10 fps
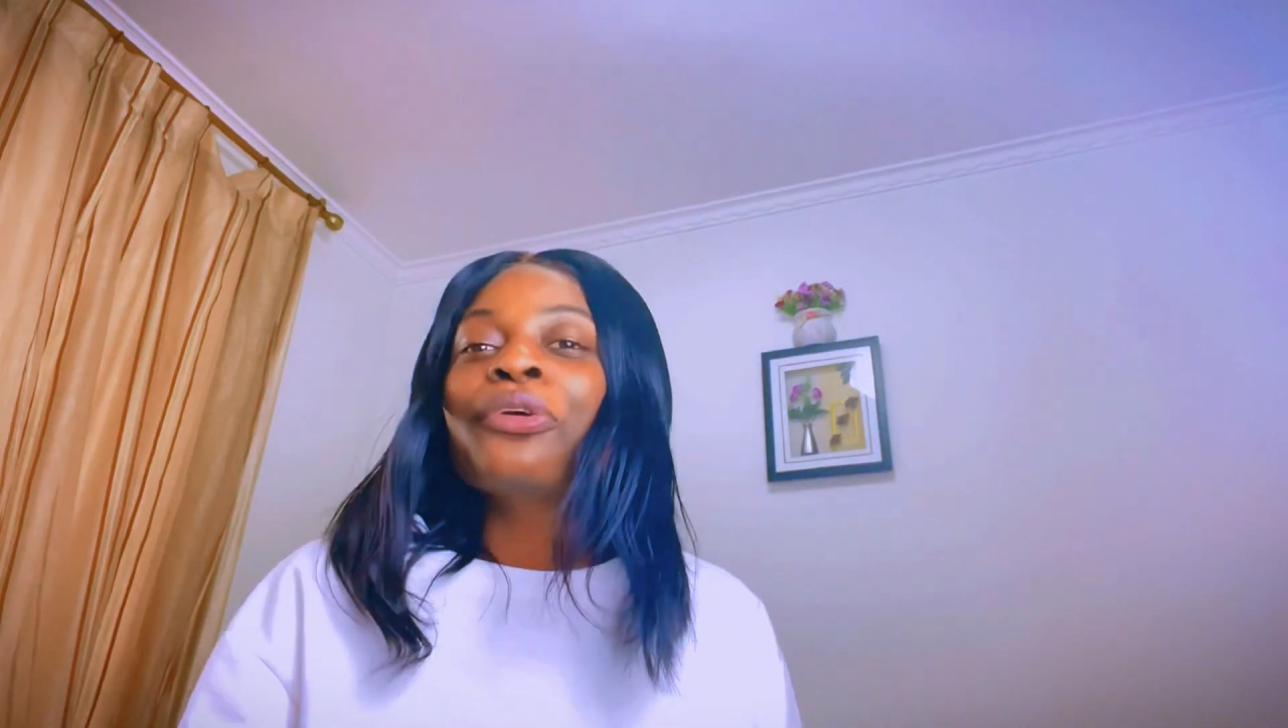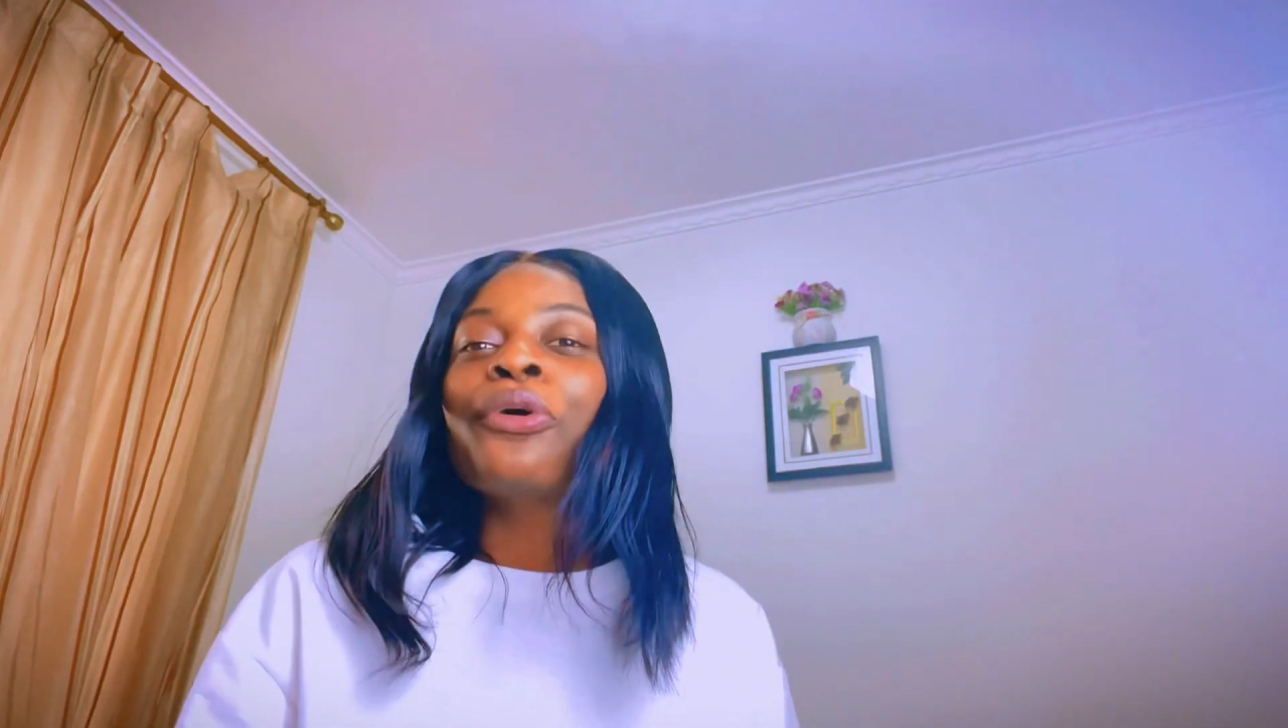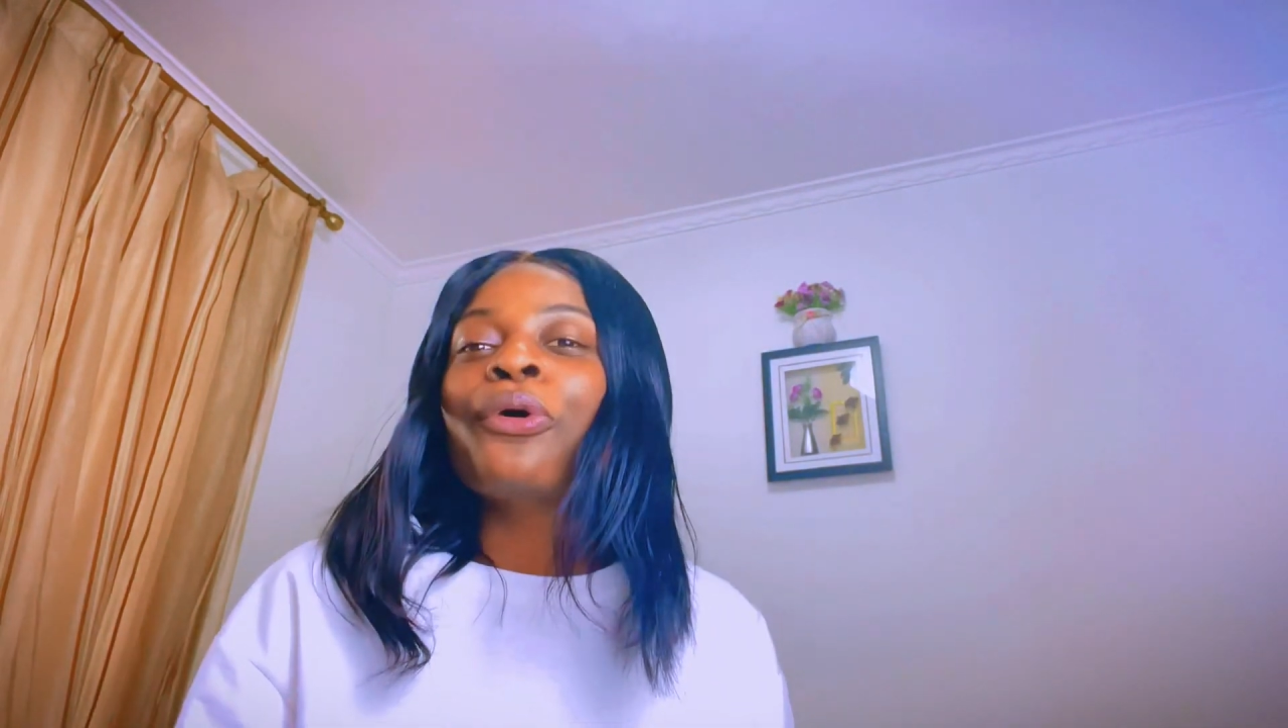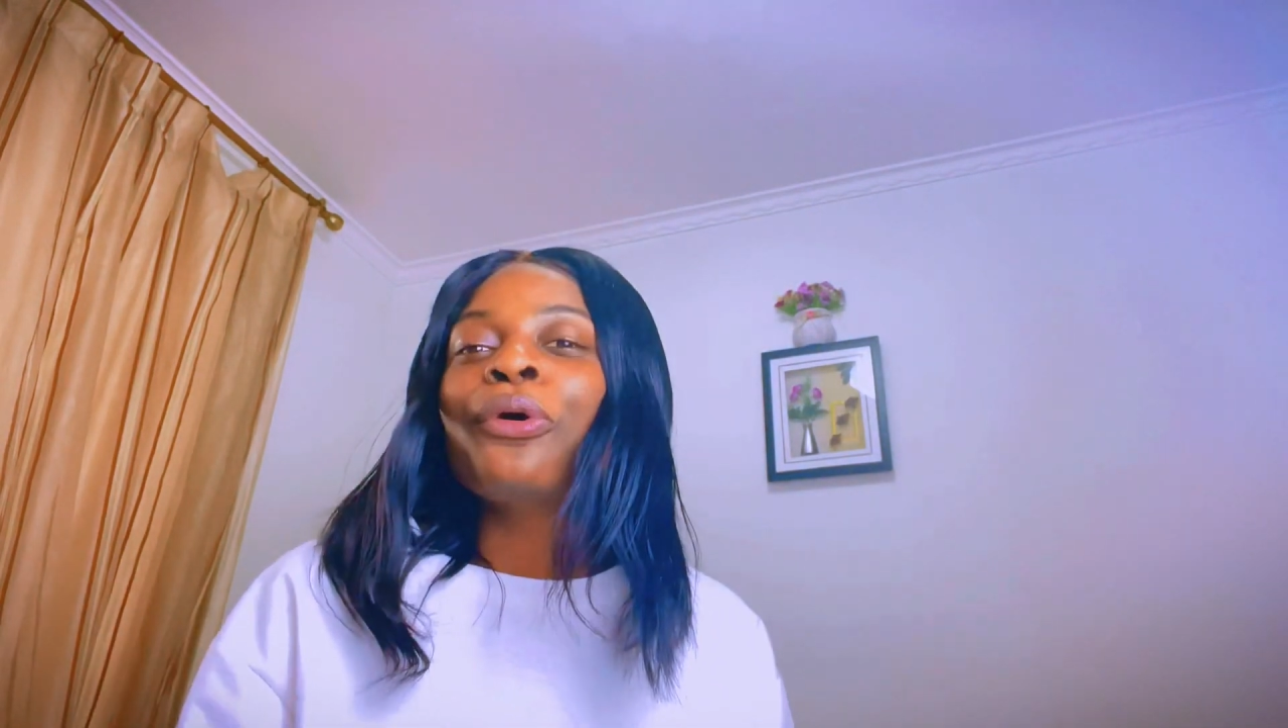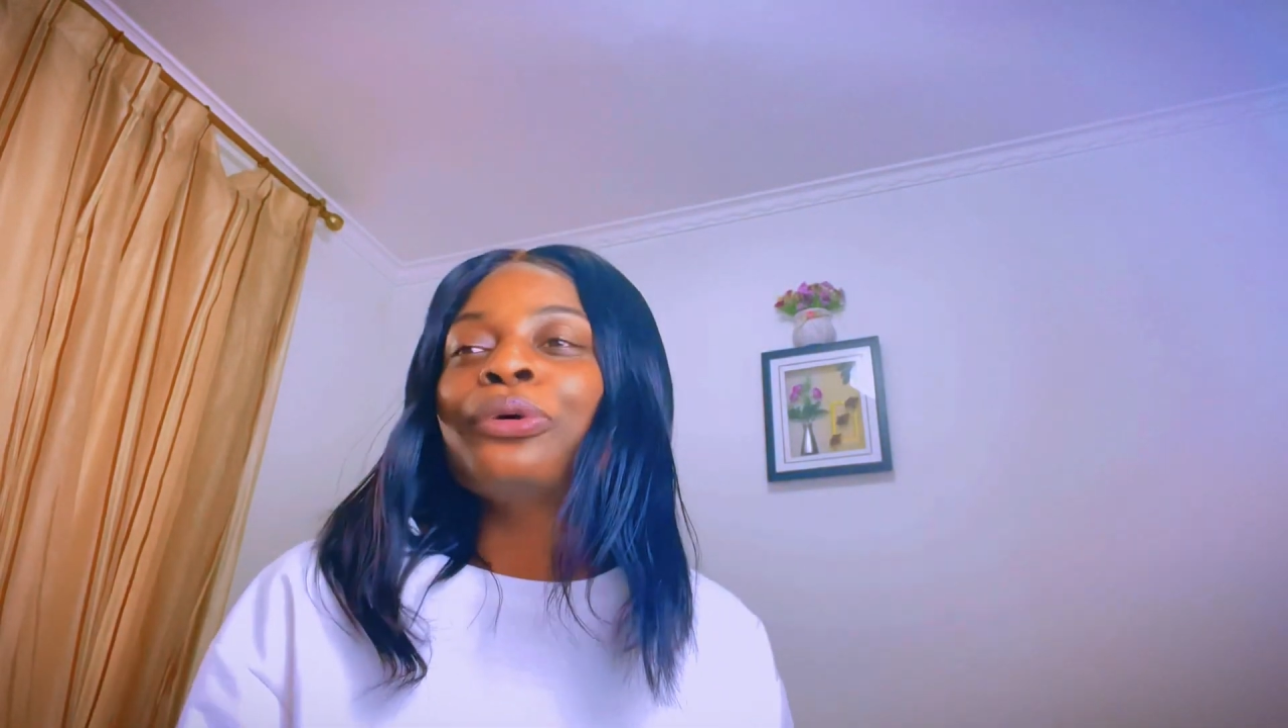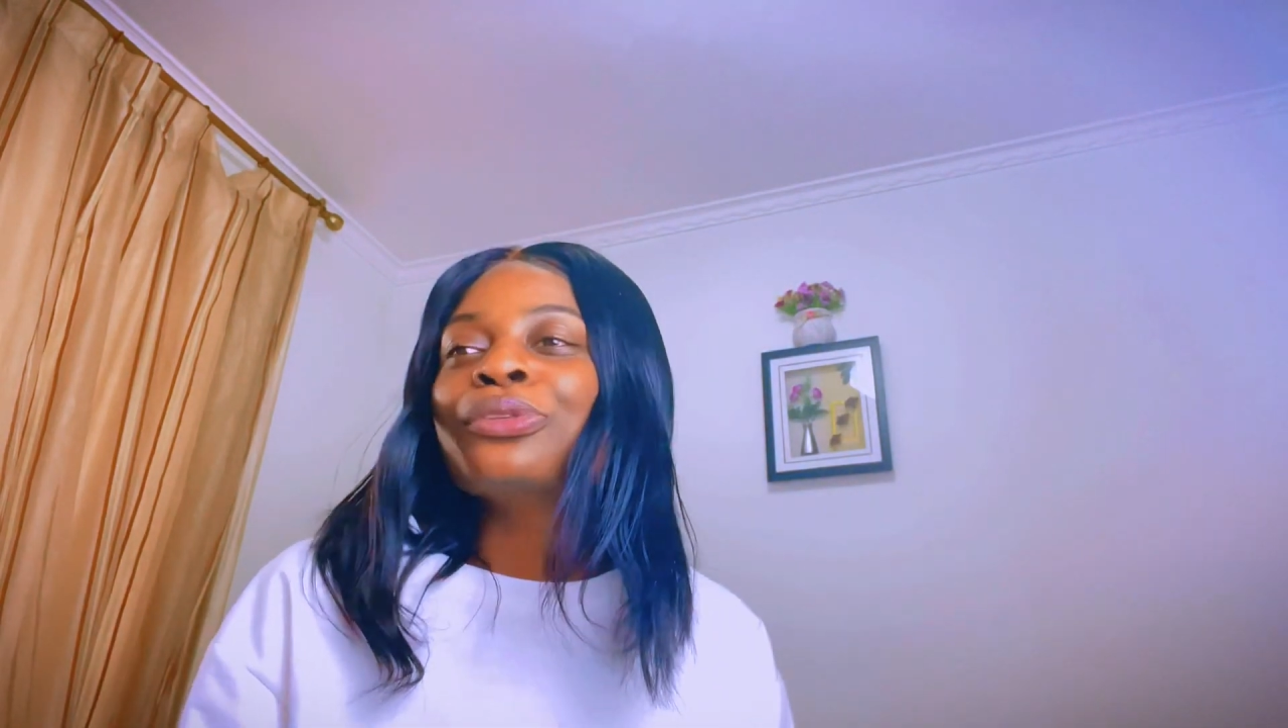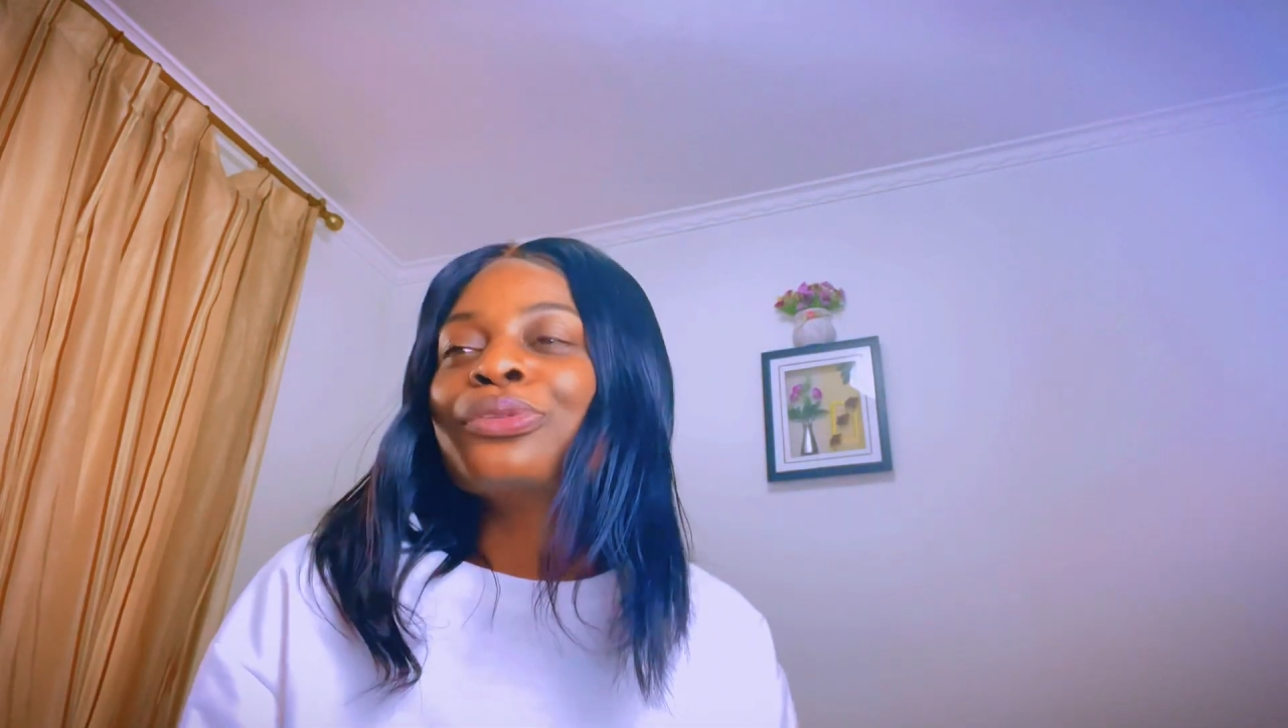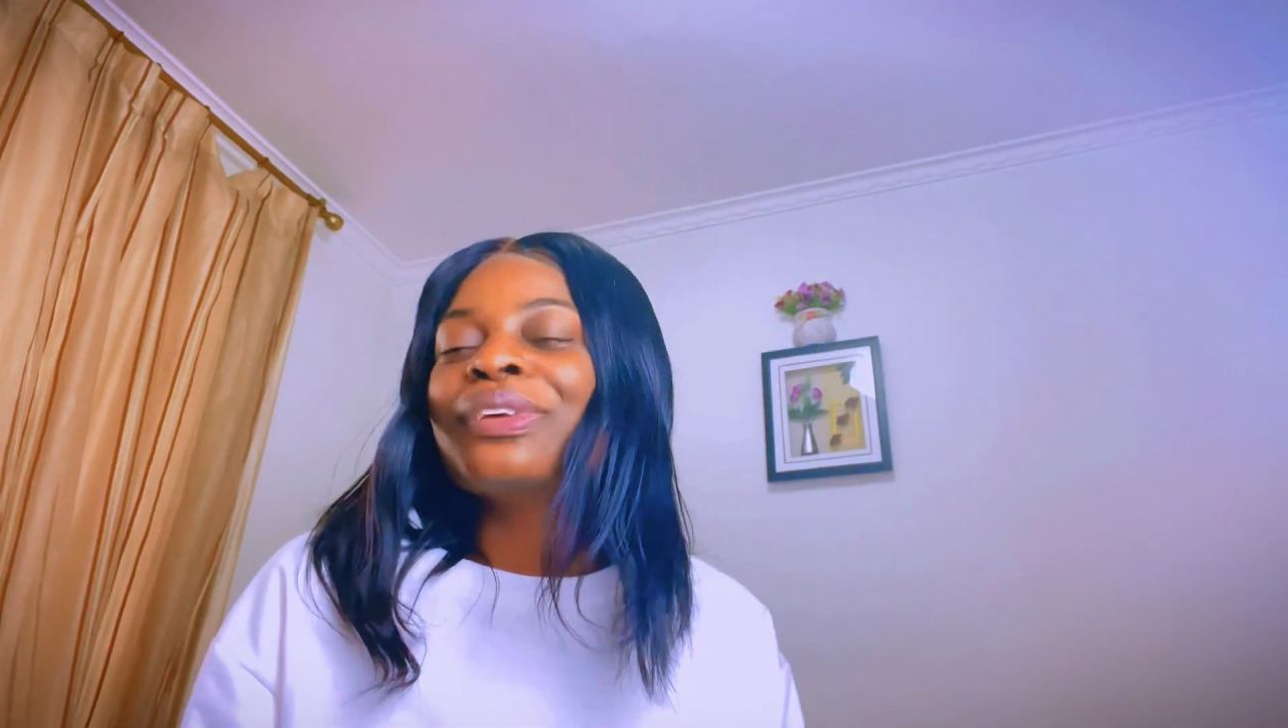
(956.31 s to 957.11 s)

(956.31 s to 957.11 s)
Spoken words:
go